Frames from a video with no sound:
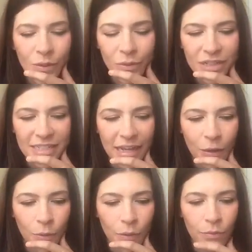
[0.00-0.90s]
What is
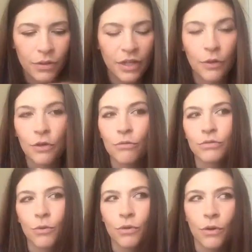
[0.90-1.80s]
that quote? You
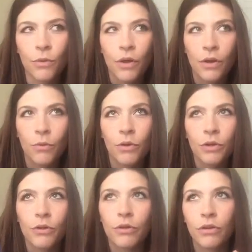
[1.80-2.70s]
don't know where
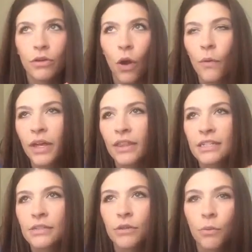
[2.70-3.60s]
you're going
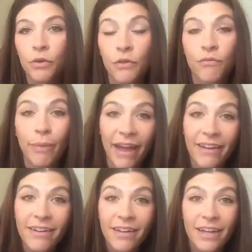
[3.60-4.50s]
unless you know where you've
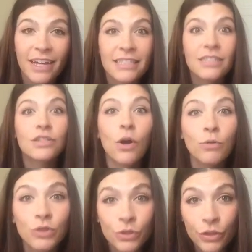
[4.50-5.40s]
been. It's
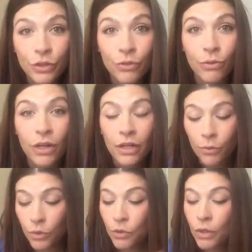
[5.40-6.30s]
so true.
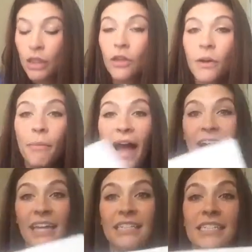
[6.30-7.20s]
When you can look
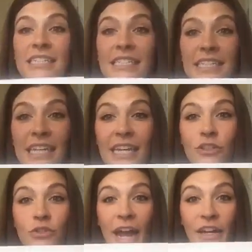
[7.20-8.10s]
back and
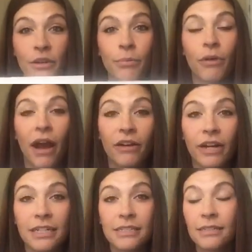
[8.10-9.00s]
track your
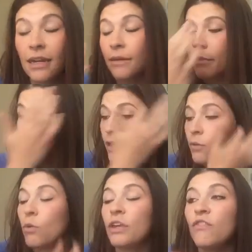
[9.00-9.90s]
progress,
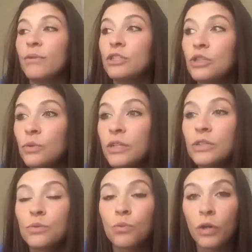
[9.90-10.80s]
what you've been doing
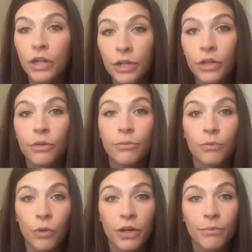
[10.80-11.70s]
to work
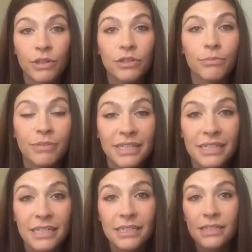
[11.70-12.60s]
and build your
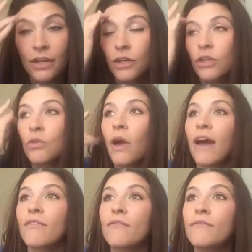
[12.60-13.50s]
business, you
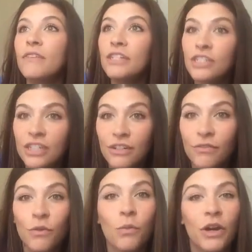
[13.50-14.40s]
have a vision
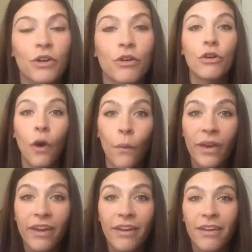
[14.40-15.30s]
for where
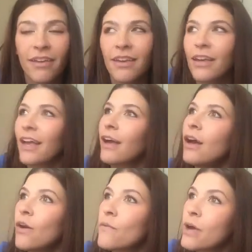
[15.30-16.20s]
going.
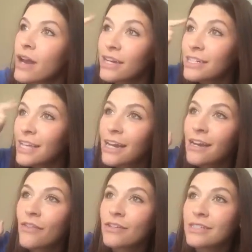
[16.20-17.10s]
Oh, and I just had
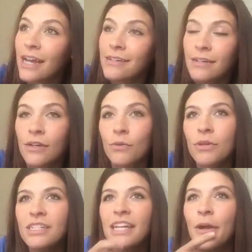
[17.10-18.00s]
another insight.
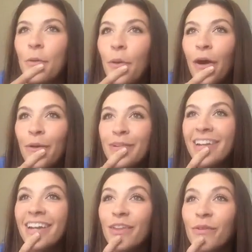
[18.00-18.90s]
What is that quote?
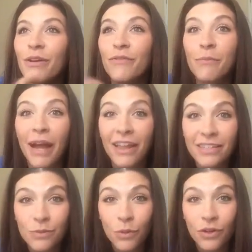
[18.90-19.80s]
Another one from
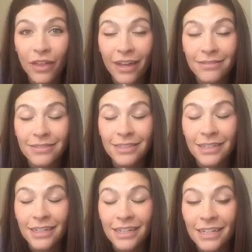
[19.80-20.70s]
Alice in Wonderland,
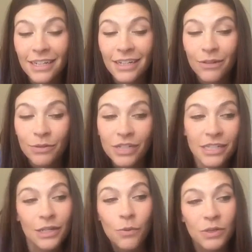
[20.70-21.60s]
when she
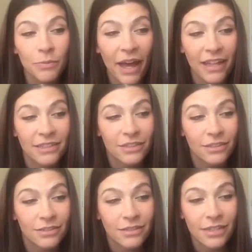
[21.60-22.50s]
doesn't know which path
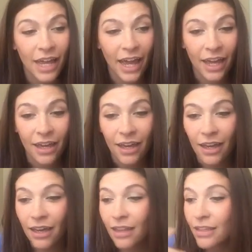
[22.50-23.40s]
to take,
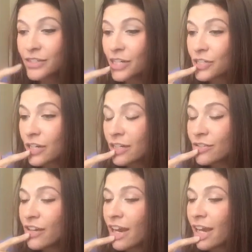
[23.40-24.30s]
and the Cheshire
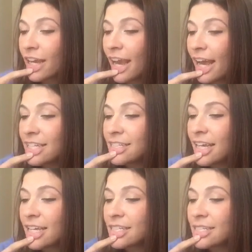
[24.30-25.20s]
Cat
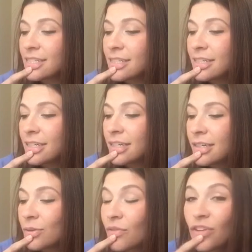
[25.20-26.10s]
says,
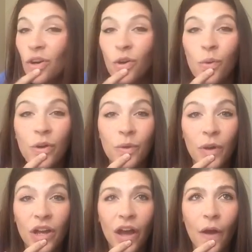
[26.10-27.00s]
well, if you don't know where you
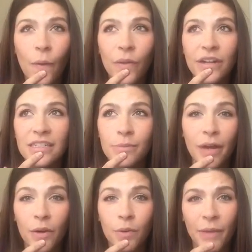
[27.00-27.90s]
want to go, then it doesn't
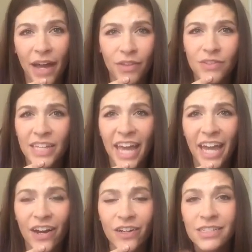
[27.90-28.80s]
matter what path you
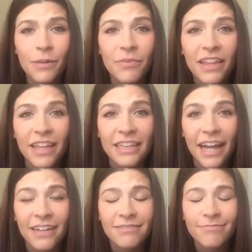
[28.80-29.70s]
take, or something like
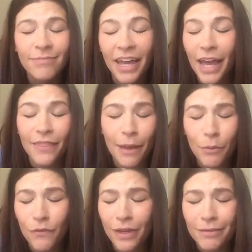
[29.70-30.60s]
that. I hate that
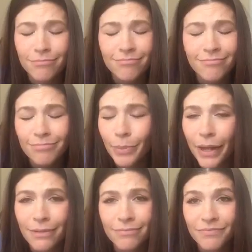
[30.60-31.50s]
movie,
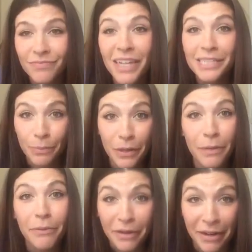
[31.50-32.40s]
but it's
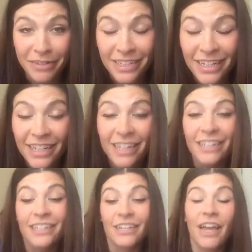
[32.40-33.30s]
applicable here.
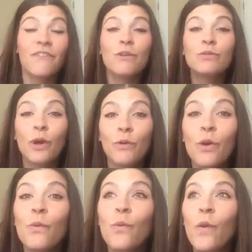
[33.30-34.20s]
If you don't
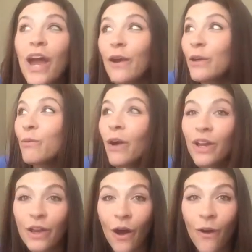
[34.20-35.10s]
know where you want
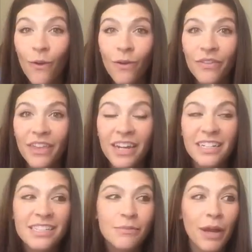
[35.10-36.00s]
to go, then
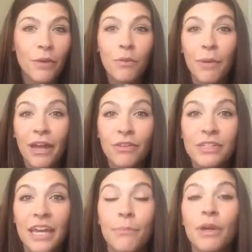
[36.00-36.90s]
it doesn't matter what path you
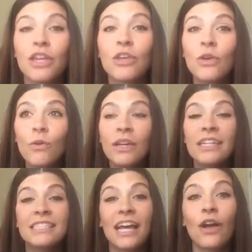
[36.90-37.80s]
take, but you need
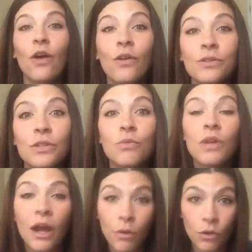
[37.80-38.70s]
to set goals so you
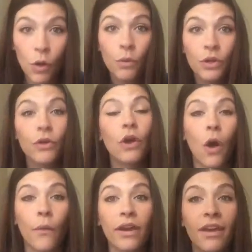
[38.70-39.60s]
know where you're
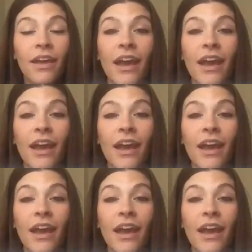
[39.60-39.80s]
going,